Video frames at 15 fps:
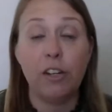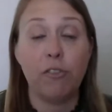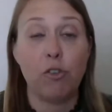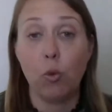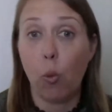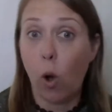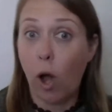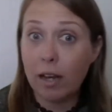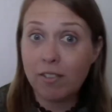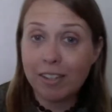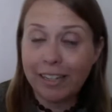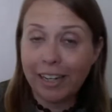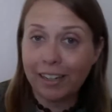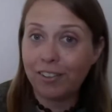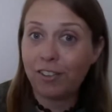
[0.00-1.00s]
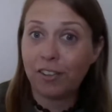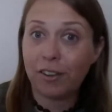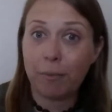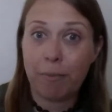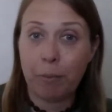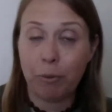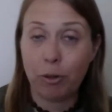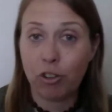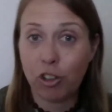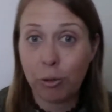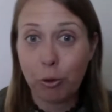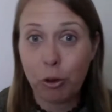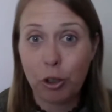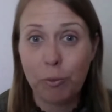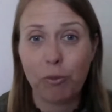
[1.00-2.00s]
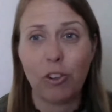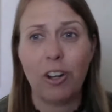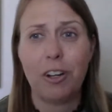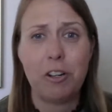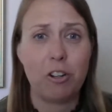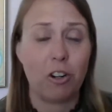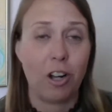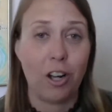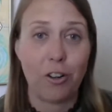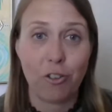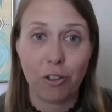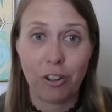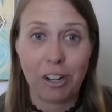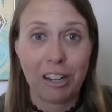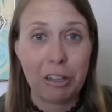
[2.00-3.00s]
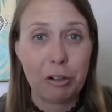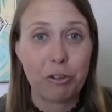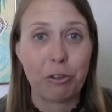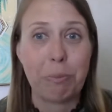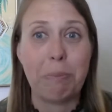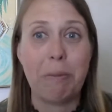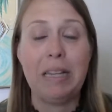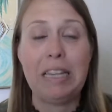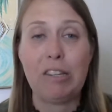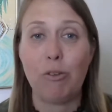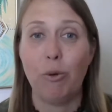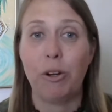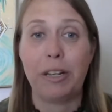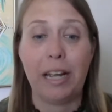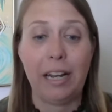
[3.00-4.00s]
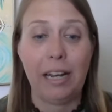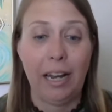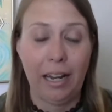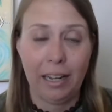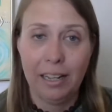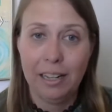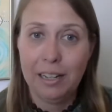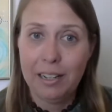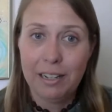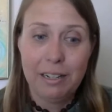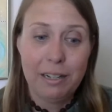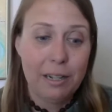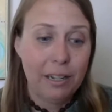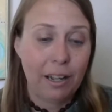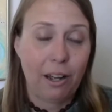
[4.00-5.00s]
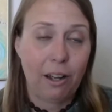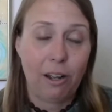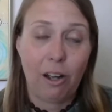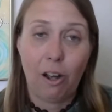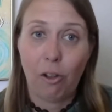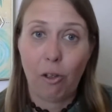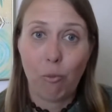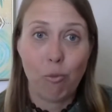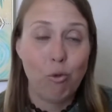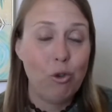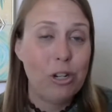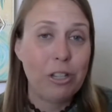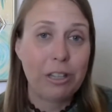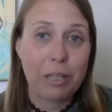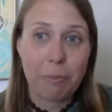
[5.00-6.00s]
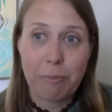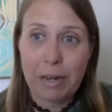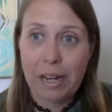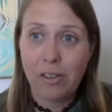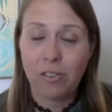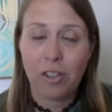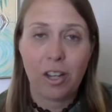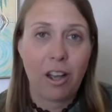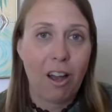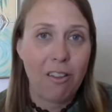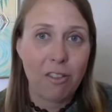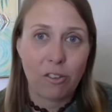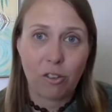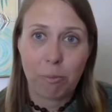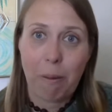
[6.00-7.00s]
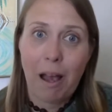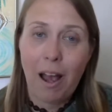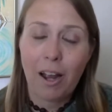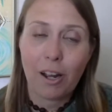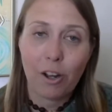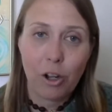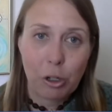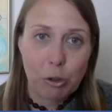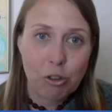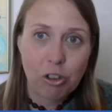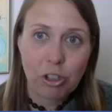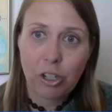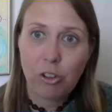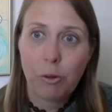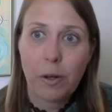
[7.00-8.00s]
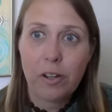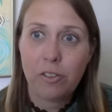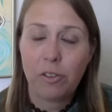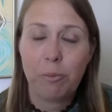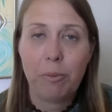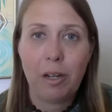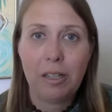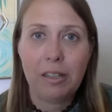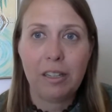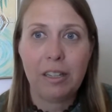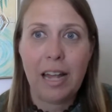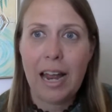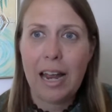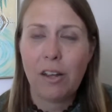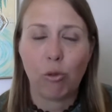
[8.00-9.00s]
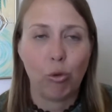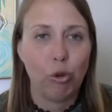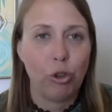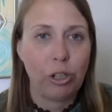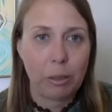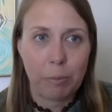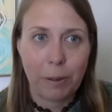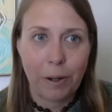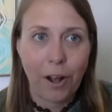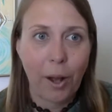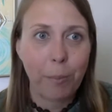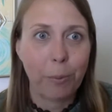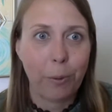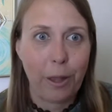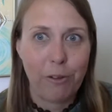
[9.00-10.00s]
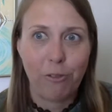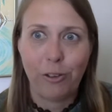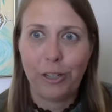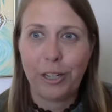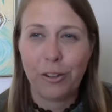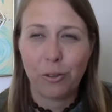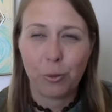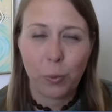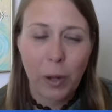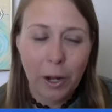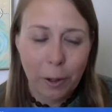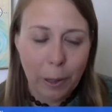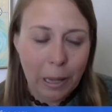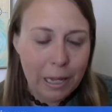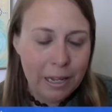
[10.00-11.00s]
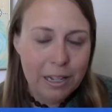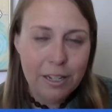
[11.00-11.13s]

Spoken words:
If you want to get into the membership group for under $100 a month, you are getting really amazing on the spot coaching twice a month. And that has really been up leveling as well.